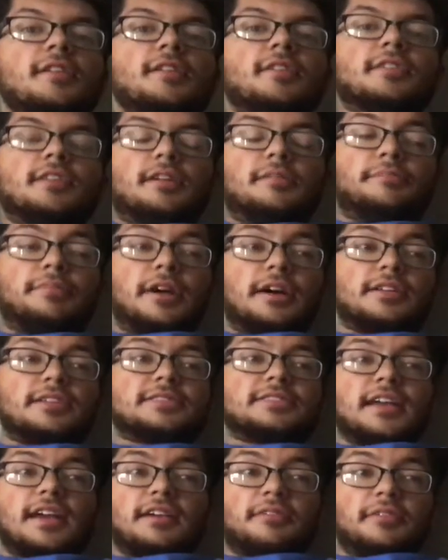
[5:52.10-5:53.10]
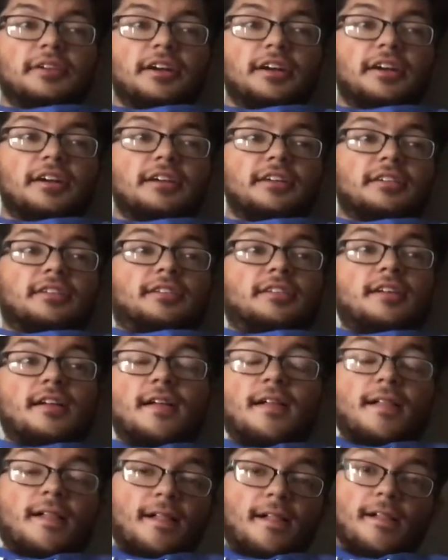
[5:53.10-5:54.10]
I'm proud to say we are
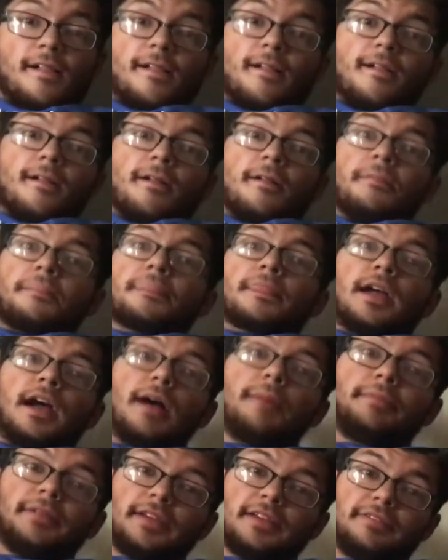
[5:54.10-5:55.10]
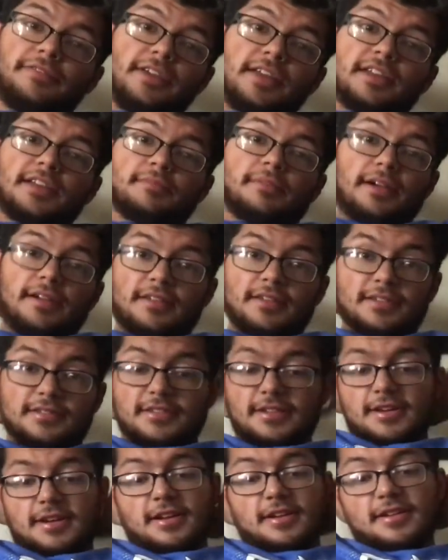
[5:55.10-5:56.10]
happily defeated by this
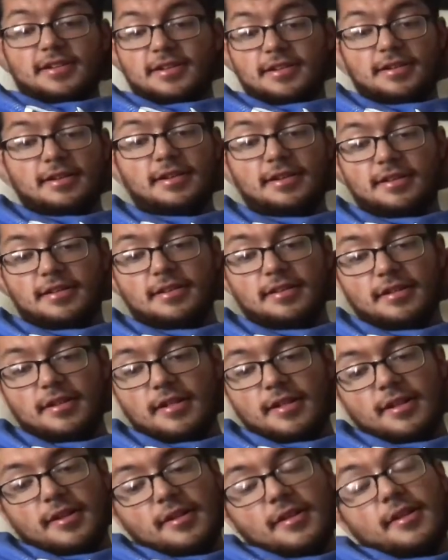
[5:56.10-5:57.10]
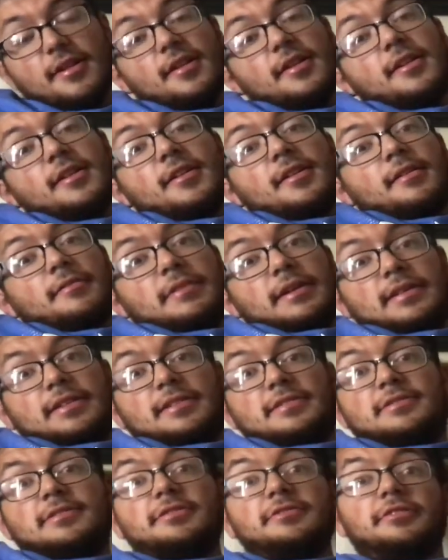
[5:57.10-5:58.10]
uh by
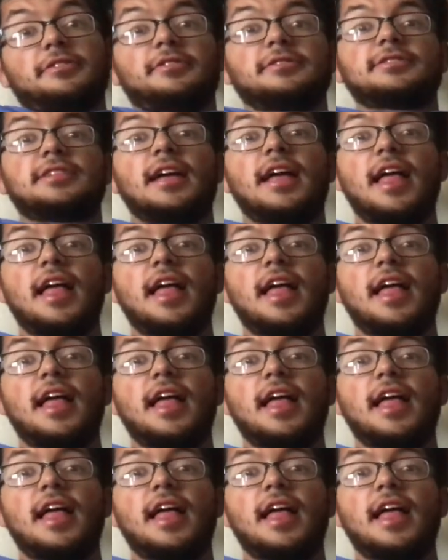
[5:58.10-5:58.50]
these noodles.